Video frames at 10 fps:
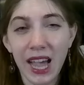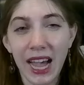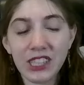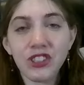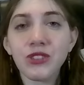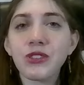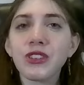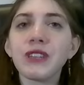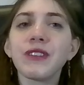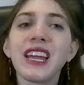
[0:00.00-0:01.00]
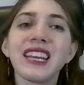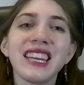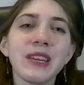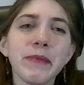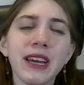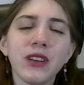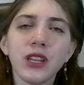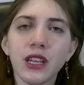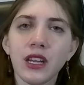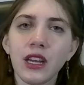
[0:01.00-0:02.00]
I just received an
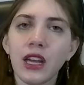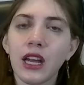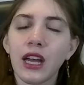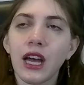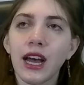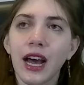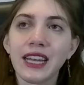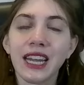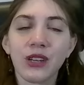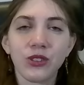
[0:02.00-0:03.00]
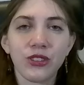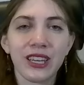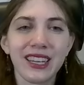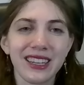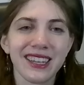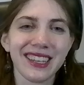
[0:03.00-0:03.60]
email announcing